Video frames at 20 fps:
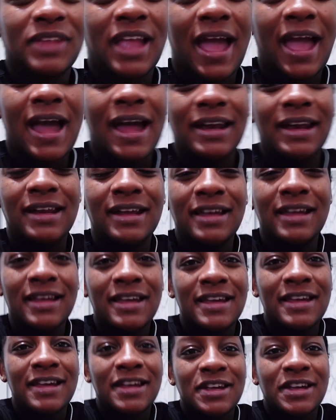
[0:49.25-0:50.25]
And
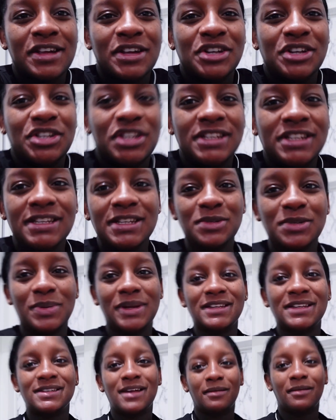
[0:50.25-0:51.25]
she's the
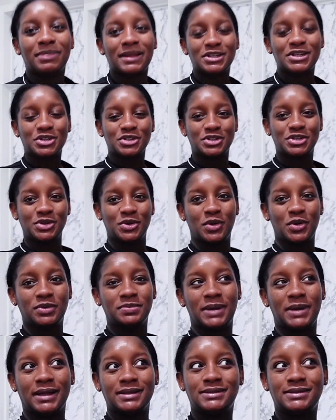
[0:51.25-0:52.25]
sweetest, God bless her soul,
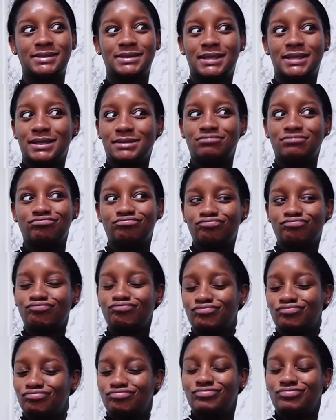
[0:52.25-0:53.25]
but
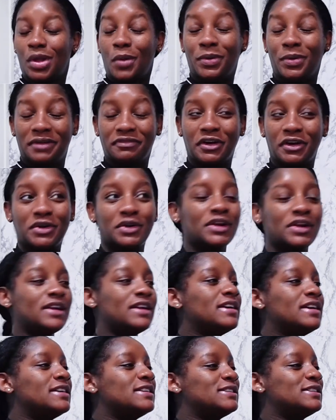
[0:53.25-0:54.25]
whatever.
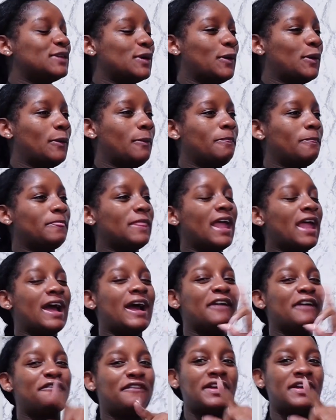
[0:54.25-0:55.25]
So
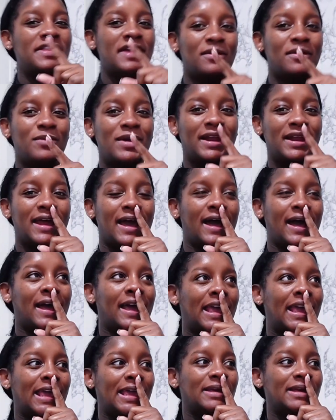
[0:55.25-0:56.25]
I find that when
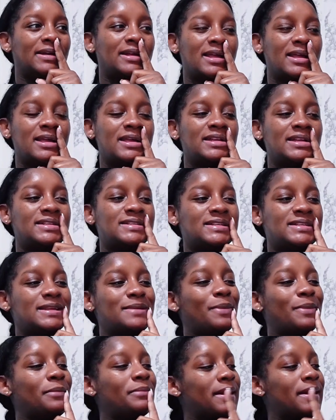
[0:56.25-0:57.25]
I
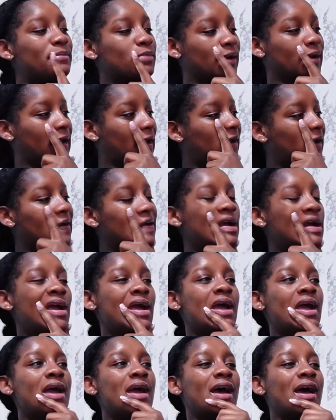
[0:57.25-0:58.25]
sleep on my break,
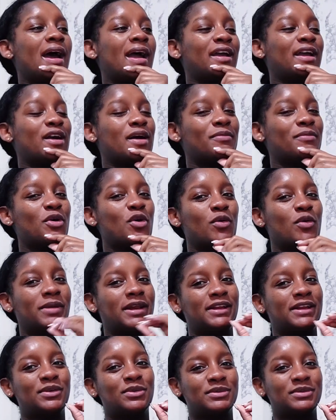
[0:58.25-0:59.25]
I come home and
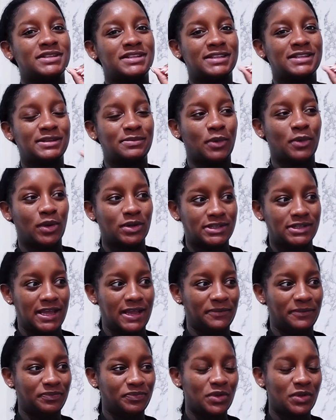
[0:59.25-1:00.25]
I don't sleep all
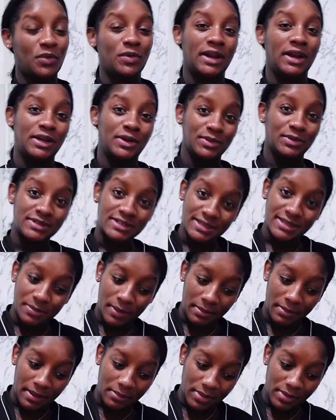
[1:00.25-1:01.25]
day when I don't sleep
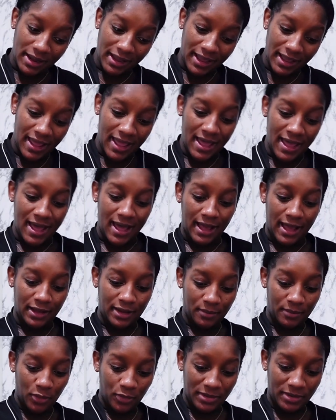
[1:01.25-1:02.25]
on my break, I
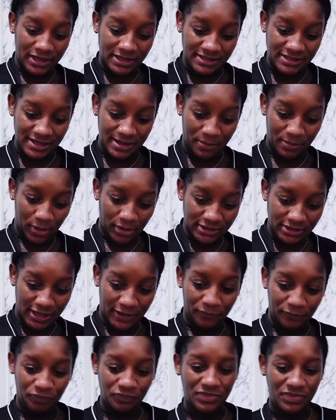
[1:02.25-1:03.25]
come home and I sleep all
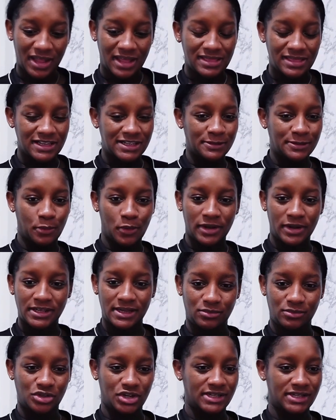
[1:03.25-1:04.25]
day. At this point,
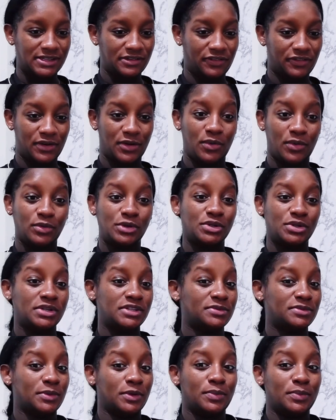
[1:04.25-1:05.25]
trying to figure out which one
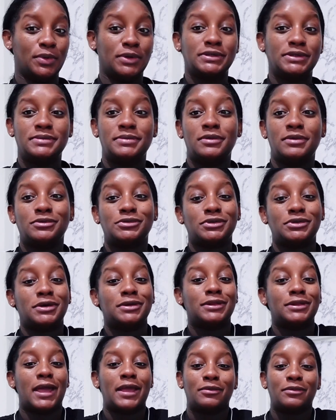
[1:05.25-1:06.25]
is more important to me, which one I
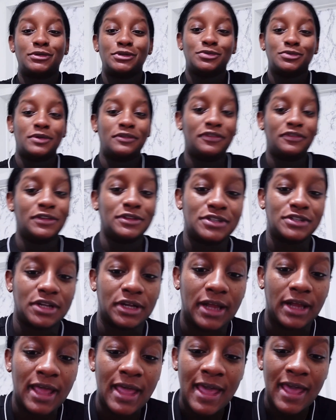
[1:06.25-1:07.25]
like, which one feels
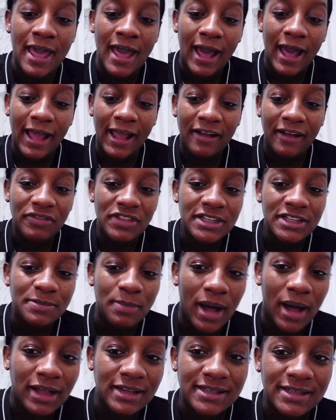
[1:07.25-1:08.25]
good. I have this
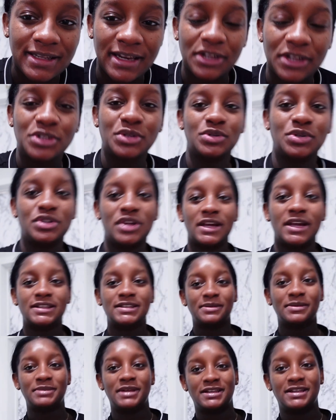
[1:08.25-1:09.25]
box that I showed you guys
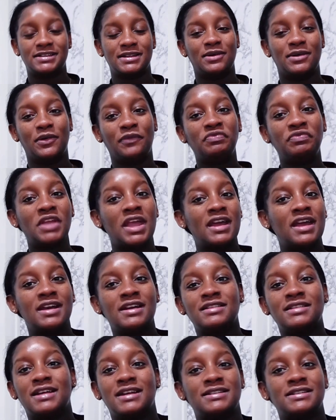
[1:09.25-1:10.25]
some days ago
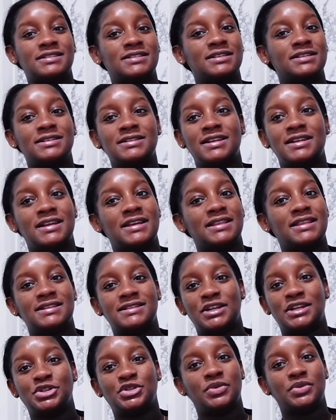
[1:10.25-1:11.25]
that is still sitting in this
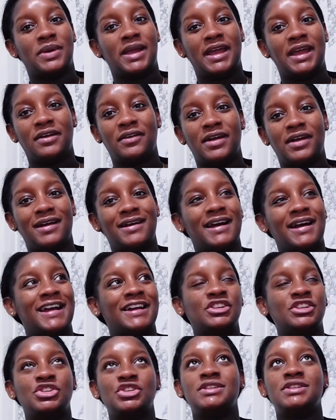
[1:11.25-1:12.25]
entryway area, and
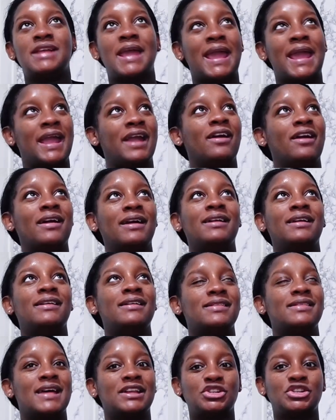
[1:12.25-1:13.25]
it's just hair, and
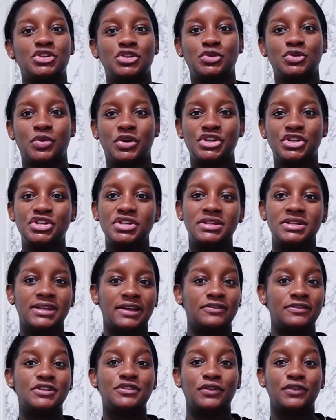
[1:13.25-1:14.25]
that's just where she
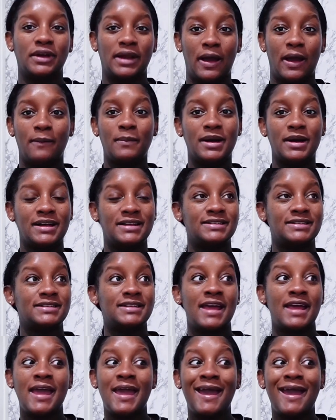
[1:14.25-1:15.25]
lives for now
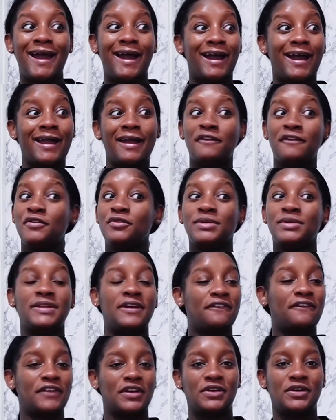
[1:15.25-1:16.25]
because I haven't really
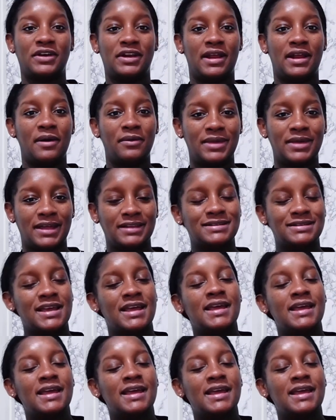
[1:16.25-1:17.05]
figured it out yet.